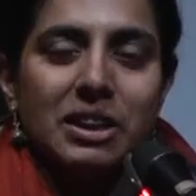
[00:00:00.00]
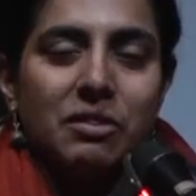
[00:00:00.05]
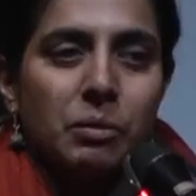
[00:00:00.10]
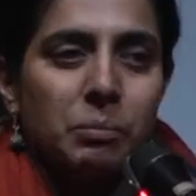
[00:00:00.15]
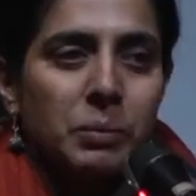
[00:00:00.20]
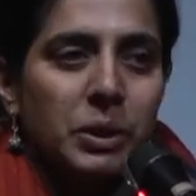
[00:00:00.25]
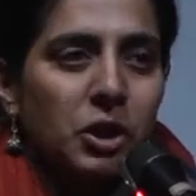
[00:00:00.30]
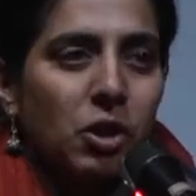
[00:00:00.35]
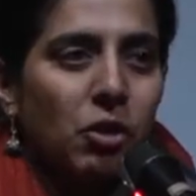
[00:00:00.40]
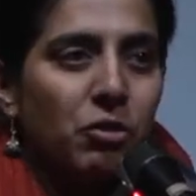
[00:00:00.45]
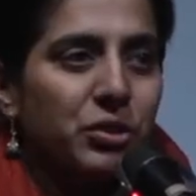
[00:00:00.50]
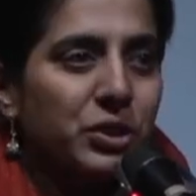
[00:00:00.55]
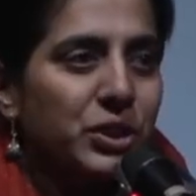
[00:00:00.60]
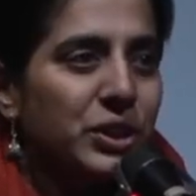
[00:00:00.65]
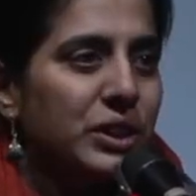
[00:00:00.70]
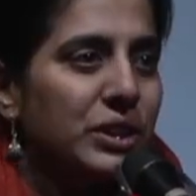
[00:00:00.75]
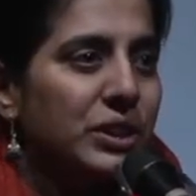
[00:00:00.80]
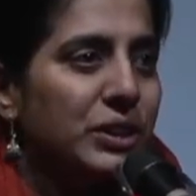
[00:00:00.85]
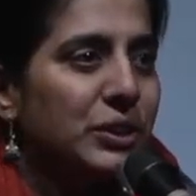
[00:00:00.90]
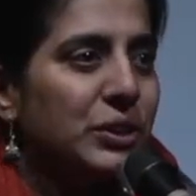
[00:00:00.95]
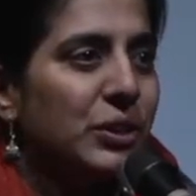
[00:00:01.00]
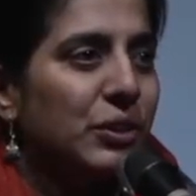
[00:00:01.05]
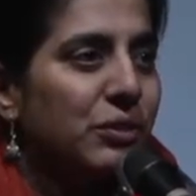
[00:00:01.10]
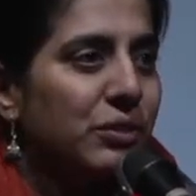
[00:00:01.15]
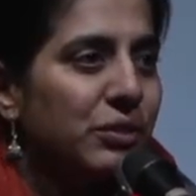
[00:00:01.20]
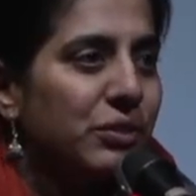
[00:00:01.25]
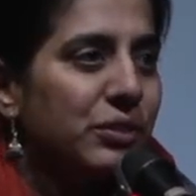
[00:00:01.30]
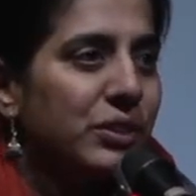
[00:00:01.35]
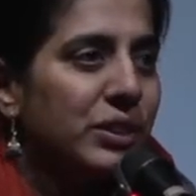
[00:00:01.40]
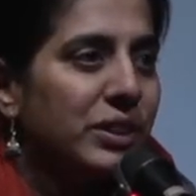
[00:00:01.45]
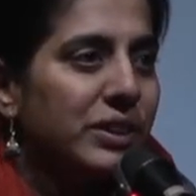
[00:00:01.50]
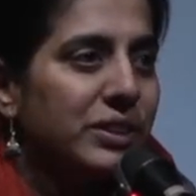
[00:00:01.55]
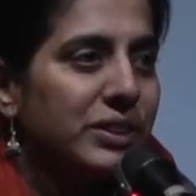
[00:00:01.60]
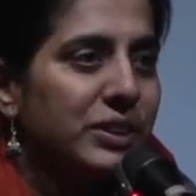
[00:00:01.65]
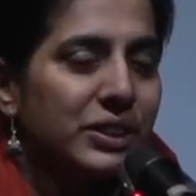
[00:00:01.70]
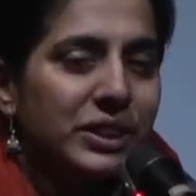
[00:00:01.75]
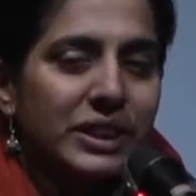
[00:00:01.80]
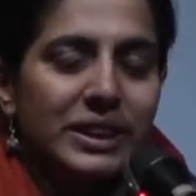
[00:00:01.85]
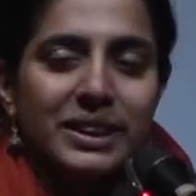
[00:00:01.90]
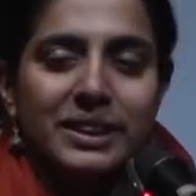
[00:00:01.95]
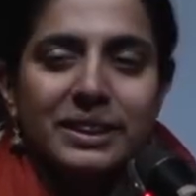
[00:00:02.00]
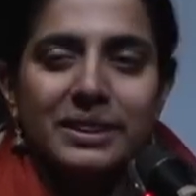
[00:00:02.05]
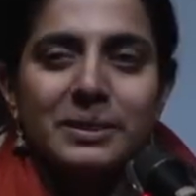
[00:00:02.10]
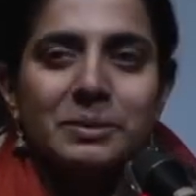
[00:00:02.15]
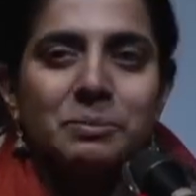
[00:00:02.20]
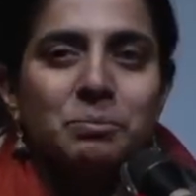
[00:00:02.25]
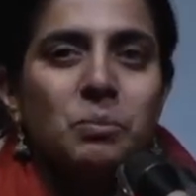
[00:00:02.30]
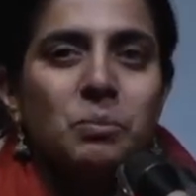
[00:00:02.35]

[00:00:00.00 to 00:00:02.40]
government officials of uh, Srinagar.